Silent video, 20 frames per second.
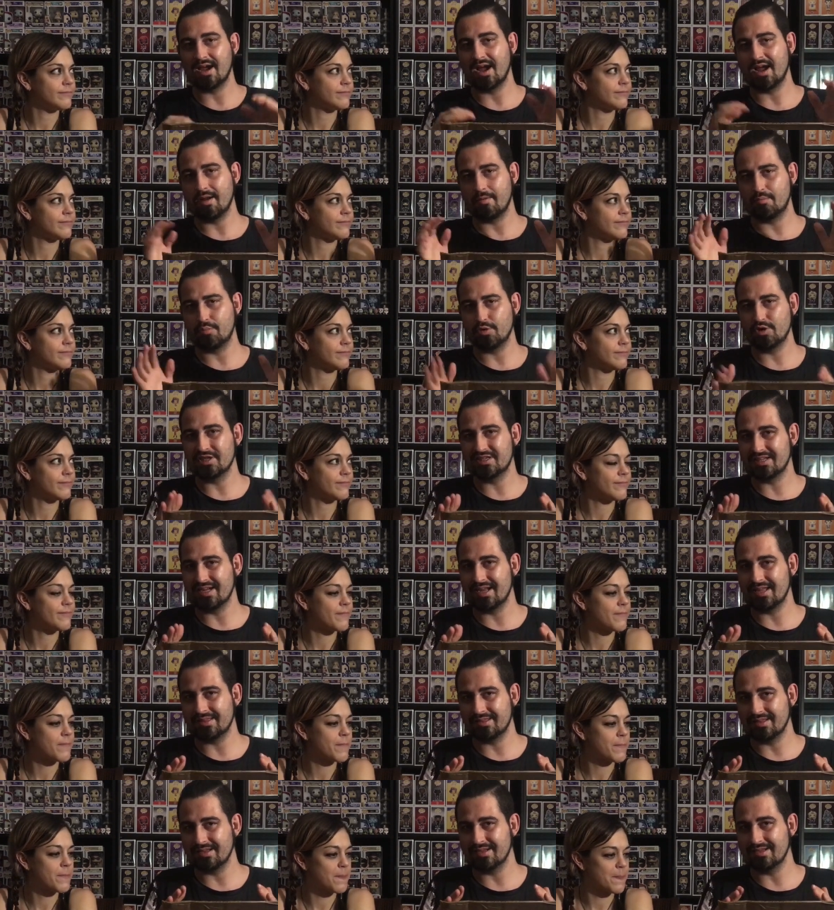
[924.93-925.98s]
Speaker 1: I appreciate
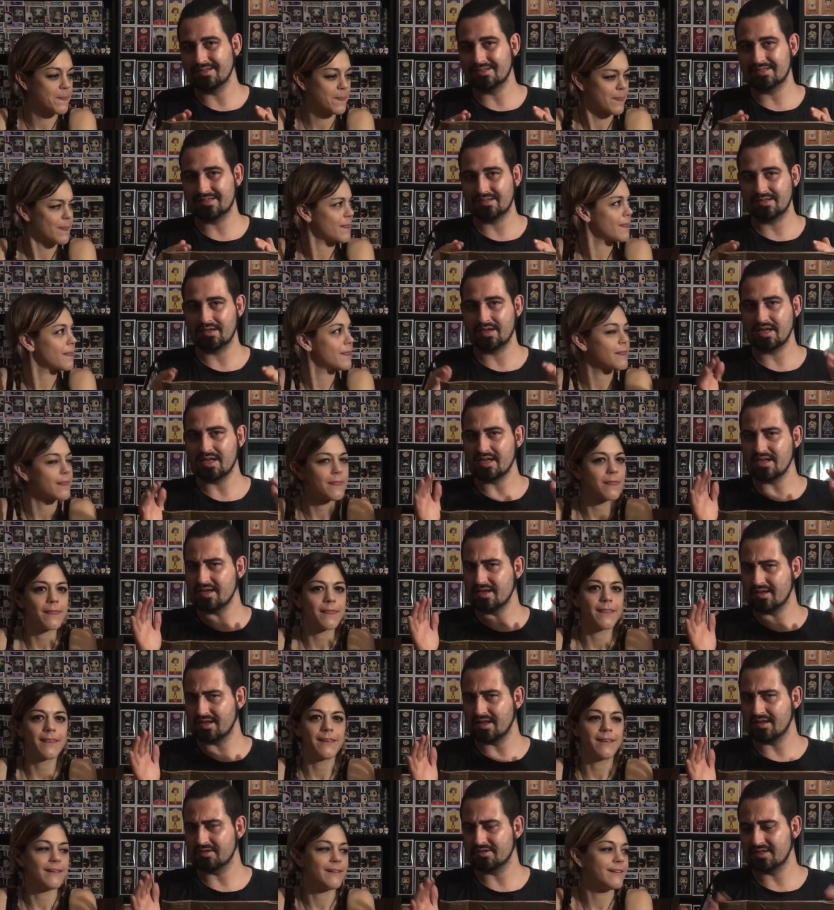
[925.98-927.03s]
this. He
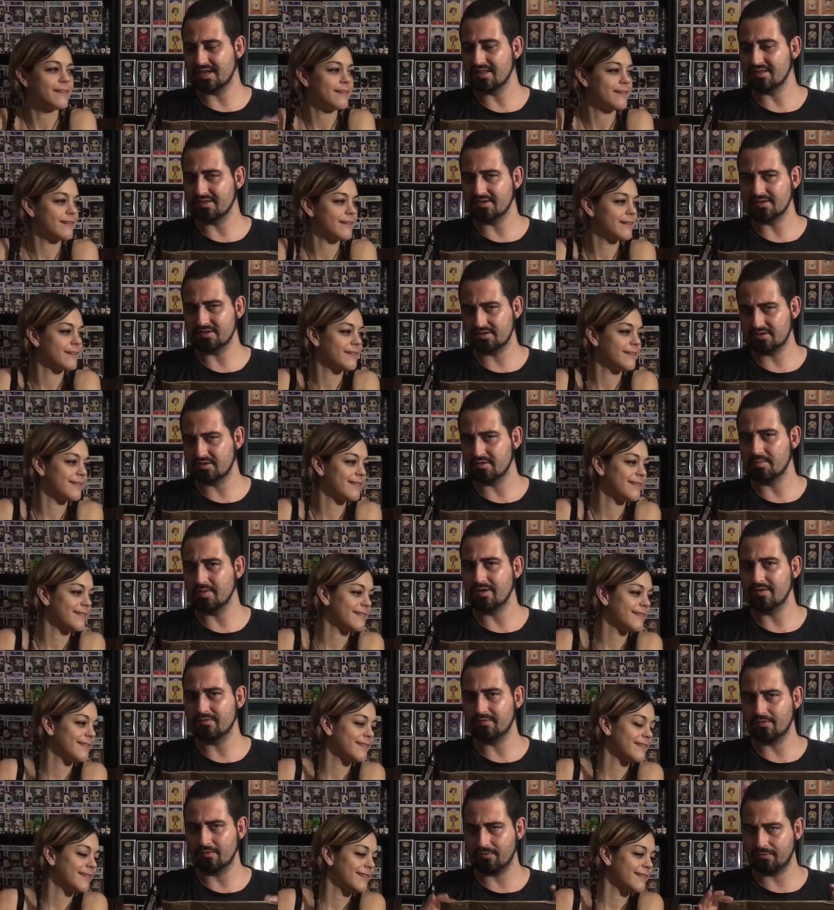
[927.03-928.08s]
sent this to me
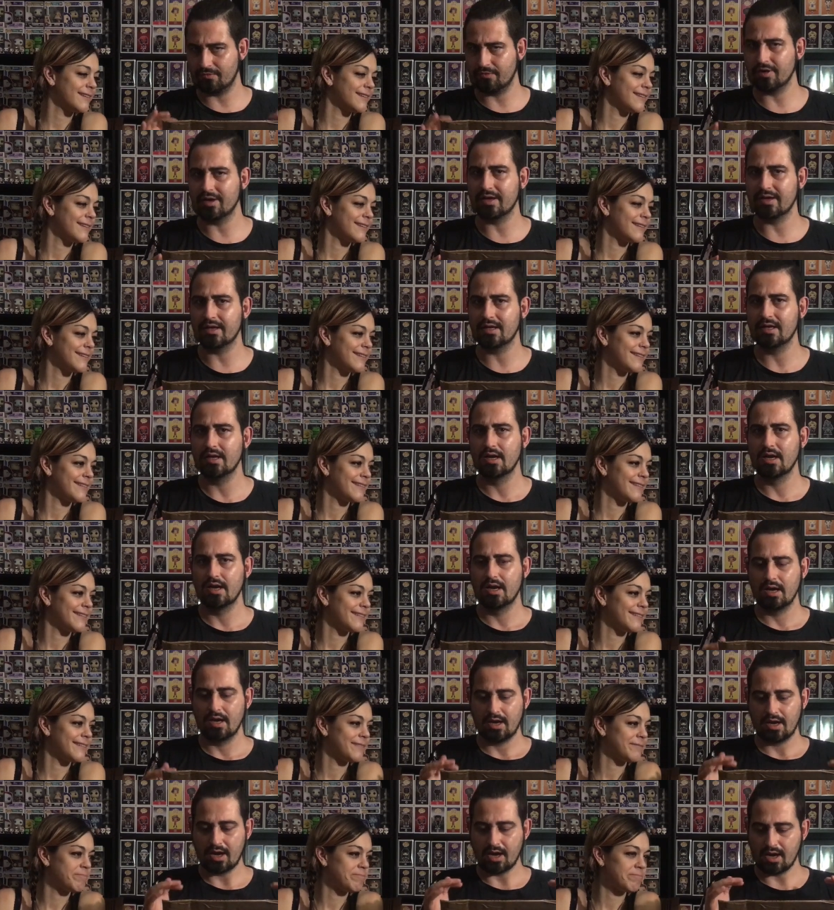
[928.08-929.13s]
for free
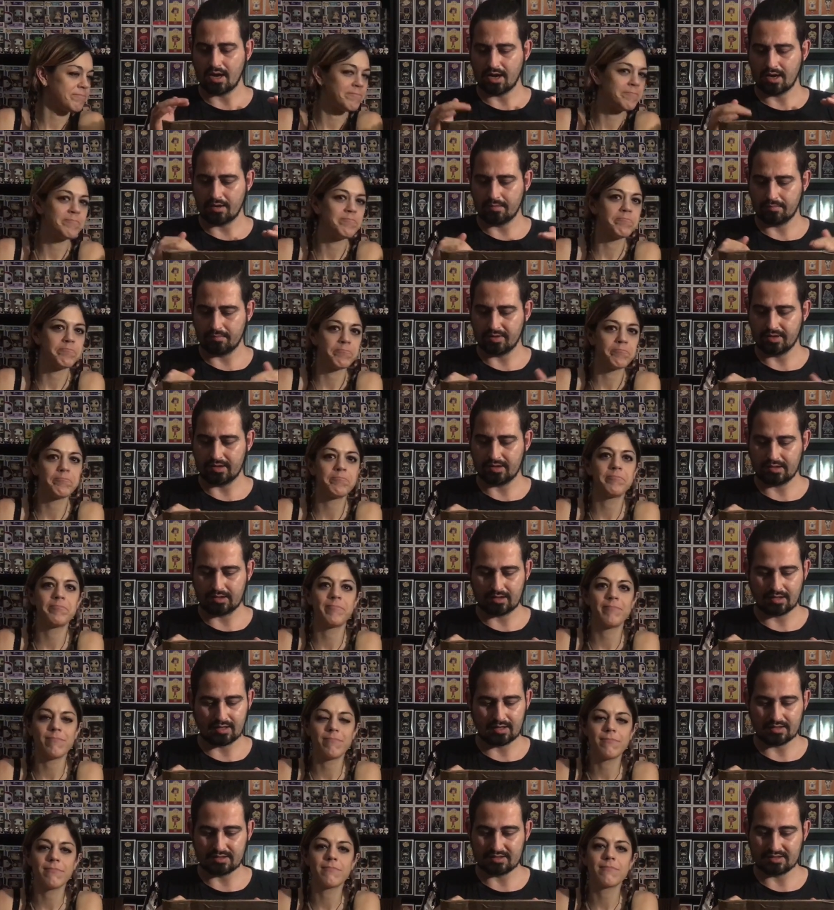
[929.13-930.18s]
uh,
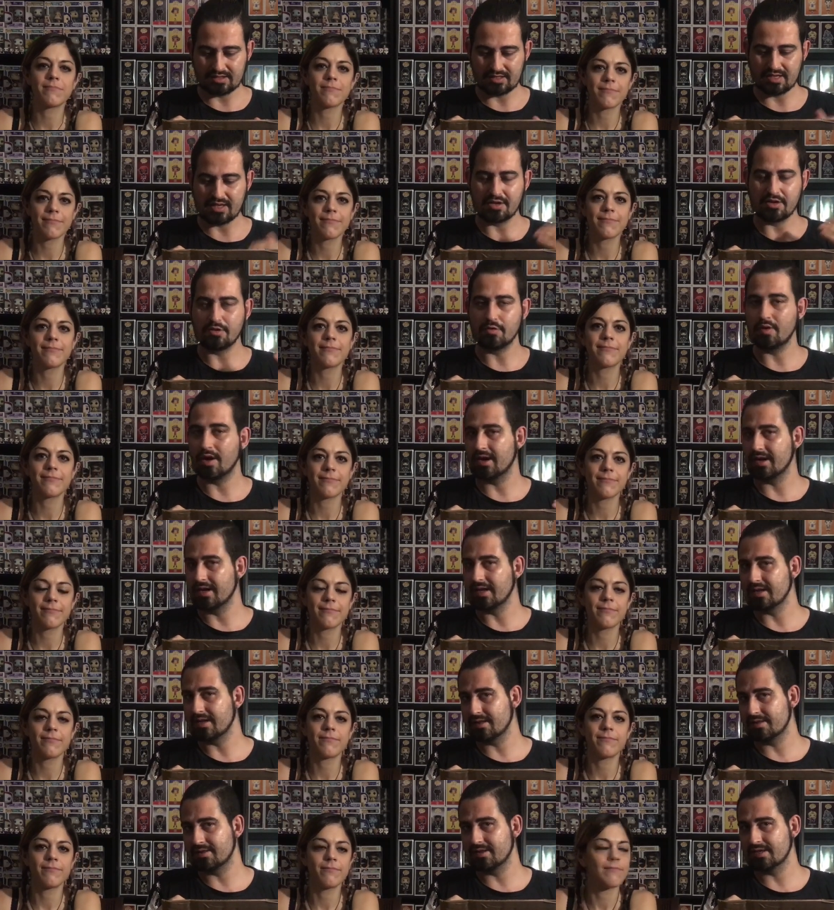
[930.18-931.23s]
because he knew I
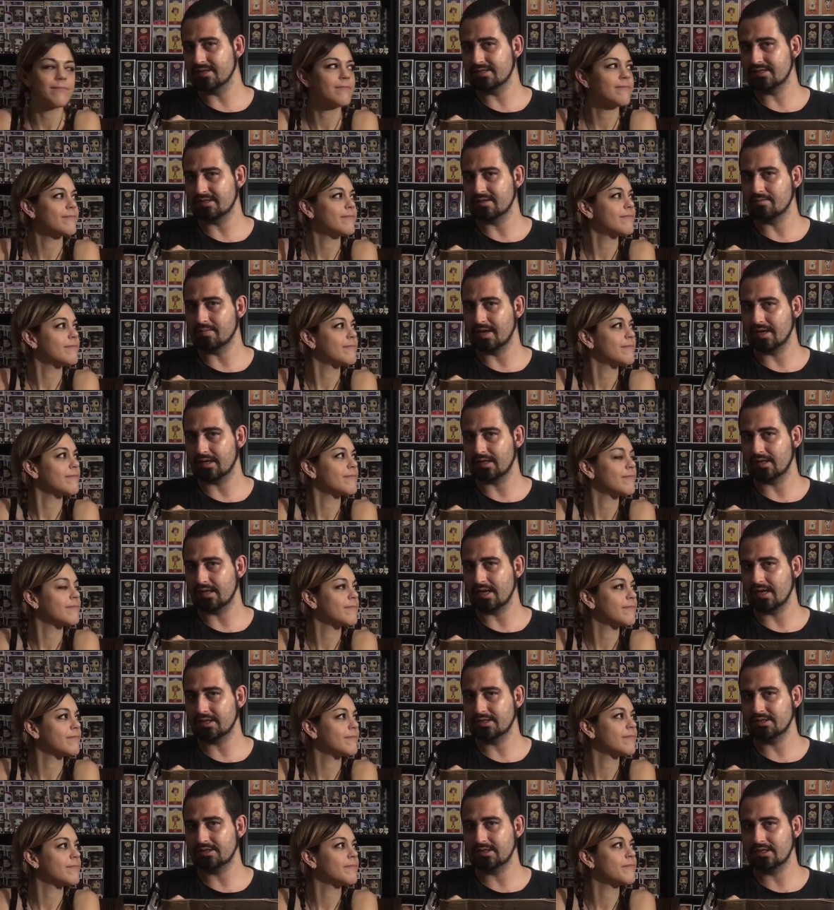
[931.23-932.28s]
needed this in my
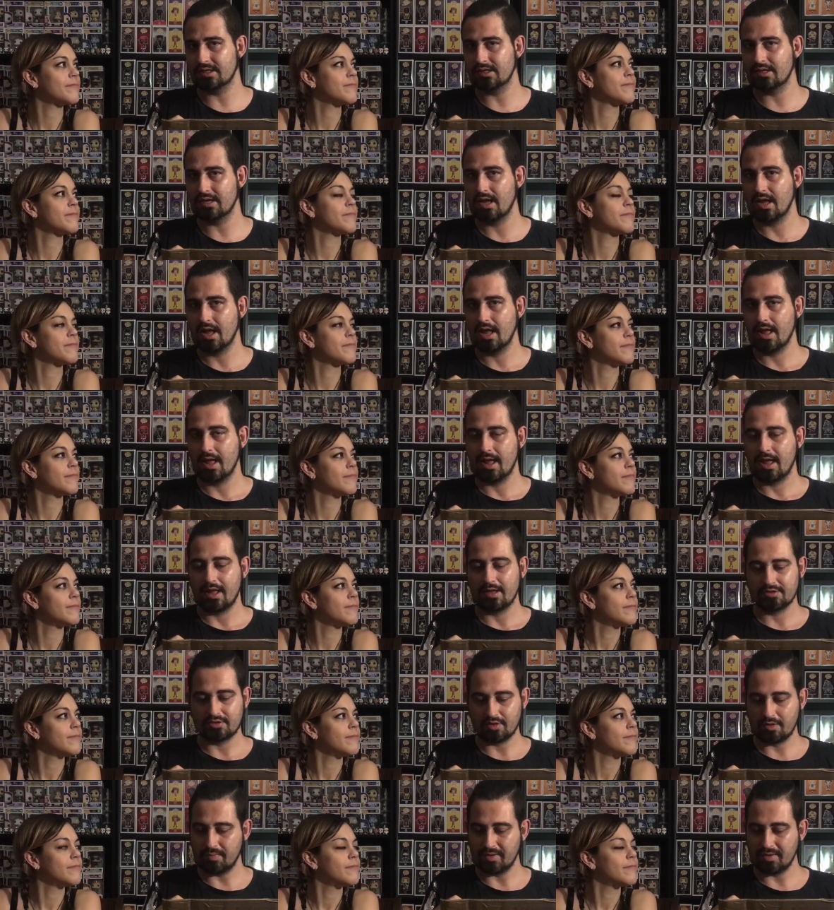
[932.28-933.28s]
collection. So he